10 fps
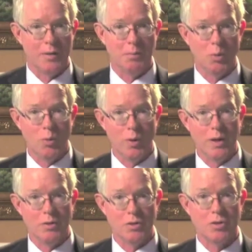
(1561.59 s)

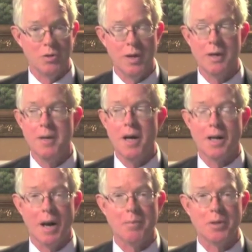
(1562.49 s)
employee who's suing
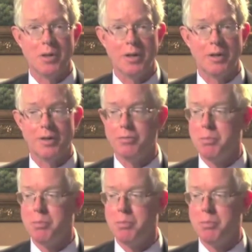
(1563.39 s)
an opportunity to